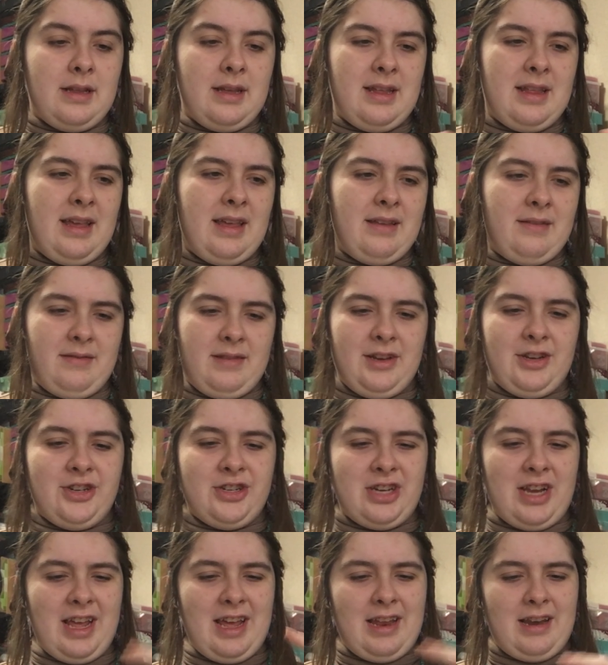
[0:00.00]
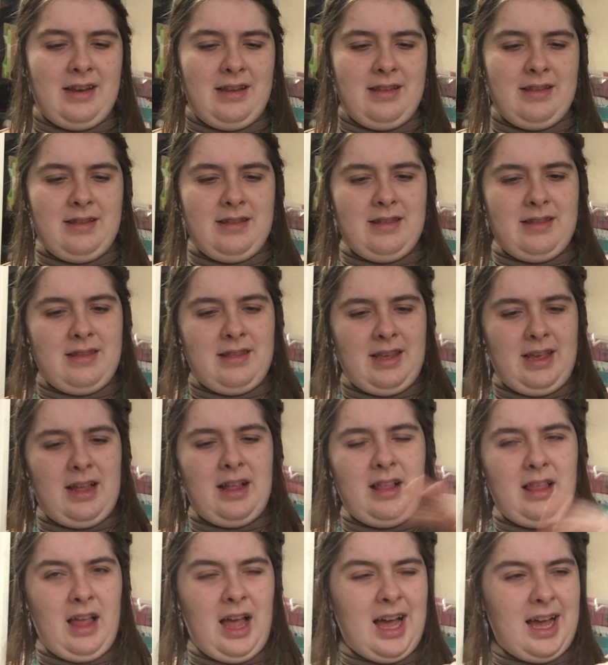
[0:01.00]
They shed
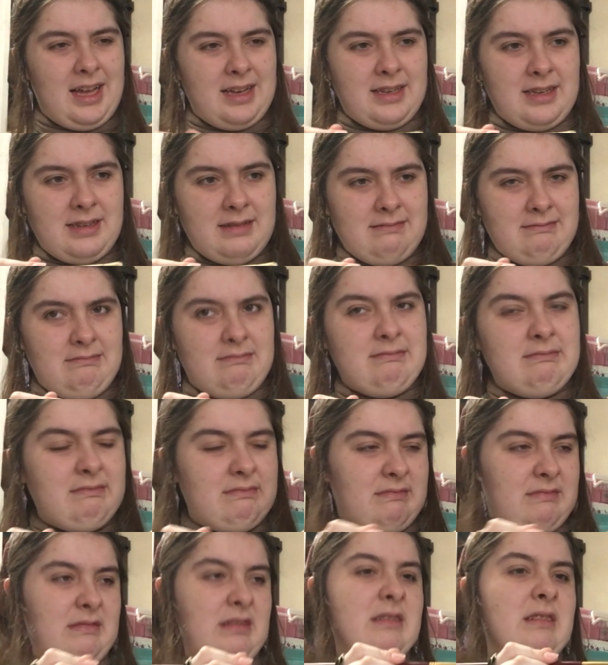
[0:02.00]
a lot.